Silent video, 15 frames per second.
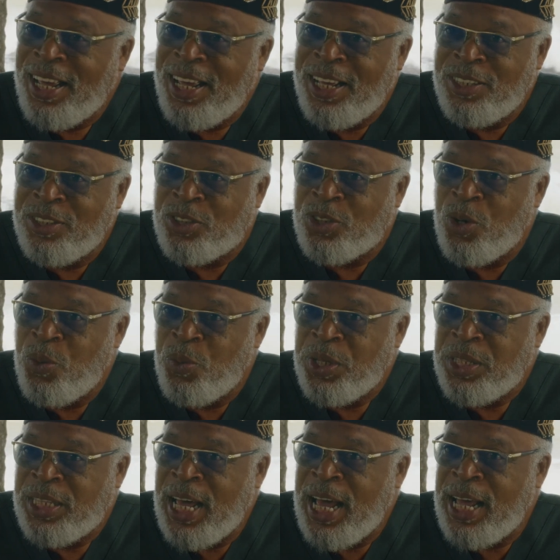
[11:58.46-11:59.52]
And so
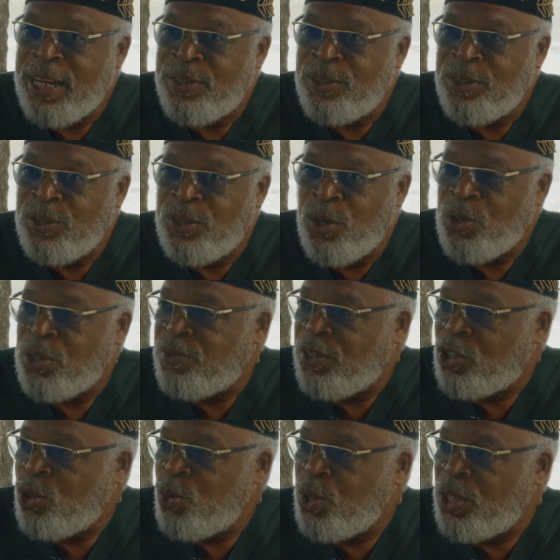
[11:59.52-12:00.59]
with that, and those of
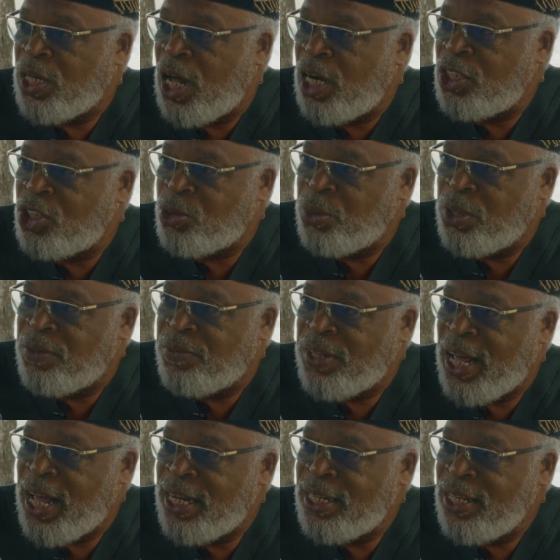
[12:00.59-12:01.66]
us who were knowledgeable of
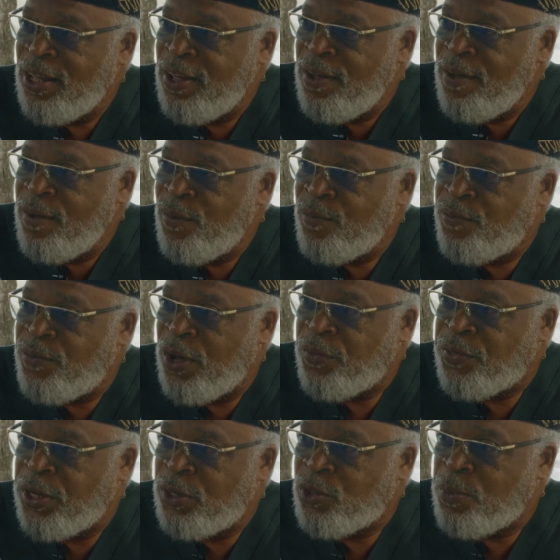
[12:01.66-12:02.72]
that
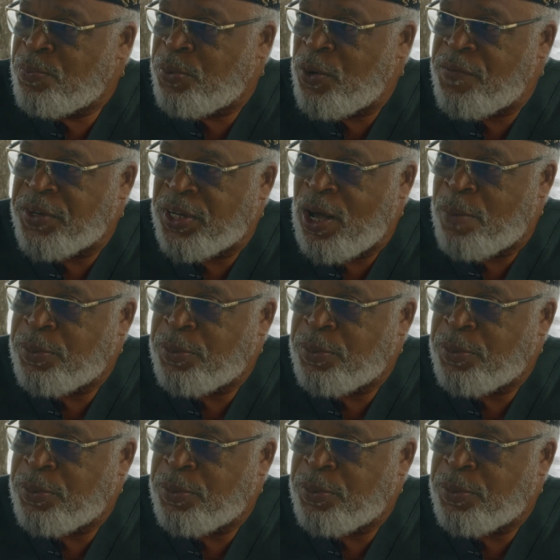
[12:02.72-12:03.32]
felt that it was a perfect